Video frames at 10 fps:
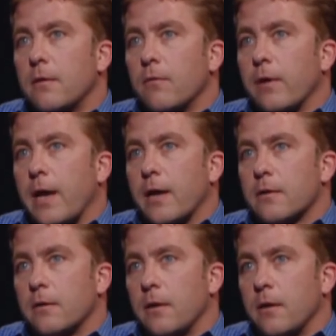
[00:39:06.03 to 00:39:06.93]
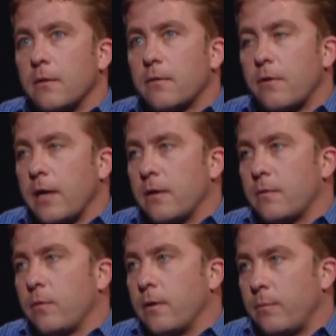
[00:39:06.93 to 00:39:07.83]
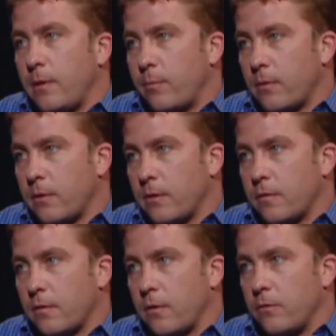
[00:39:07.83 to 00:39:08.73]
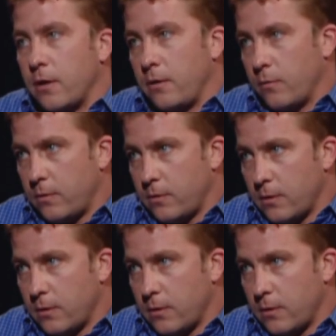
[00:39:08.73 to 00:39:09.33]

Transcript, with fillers: the reaction it creates within people is so genuine.